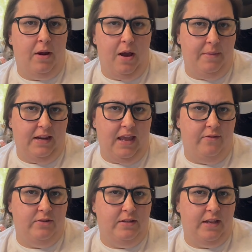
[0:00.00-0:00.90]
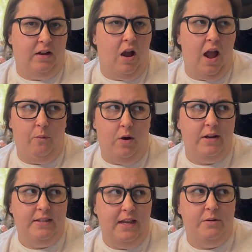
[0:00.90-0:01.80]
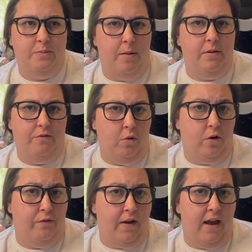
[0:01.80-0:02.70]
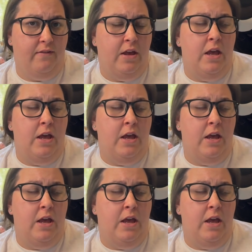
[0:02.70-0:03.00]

how many canvases I got. I want to say it was probably 4 or 5,